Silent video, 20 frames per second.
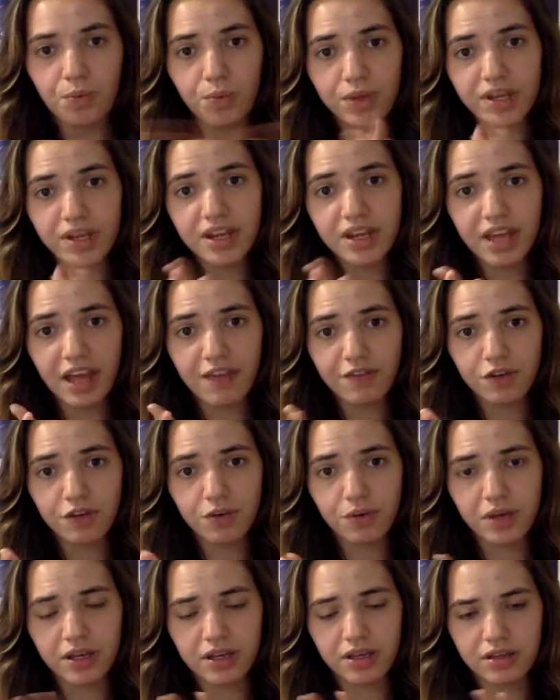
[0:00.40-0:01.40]
we need to have a
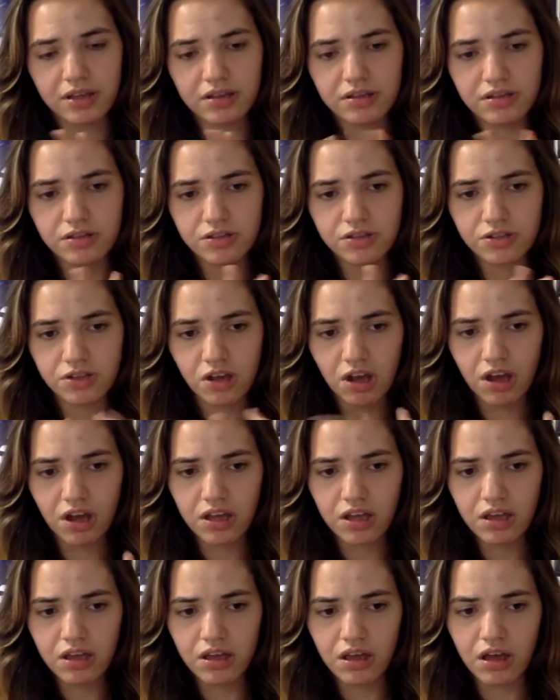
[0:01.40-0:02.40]
quick
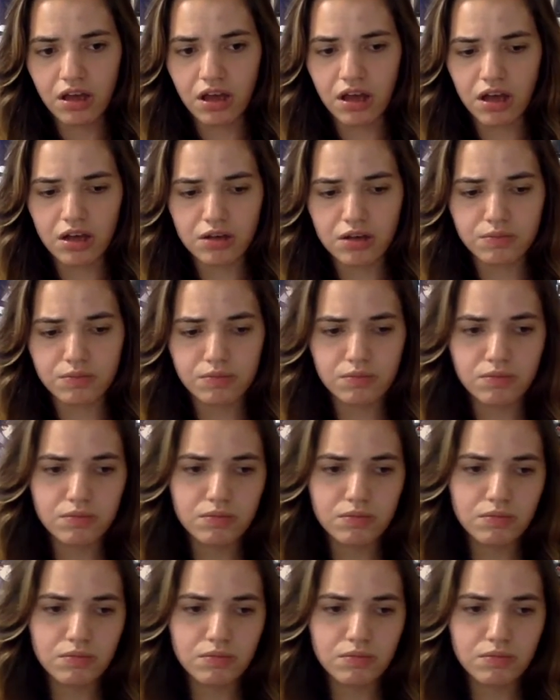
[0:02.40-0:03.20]
talk. Um,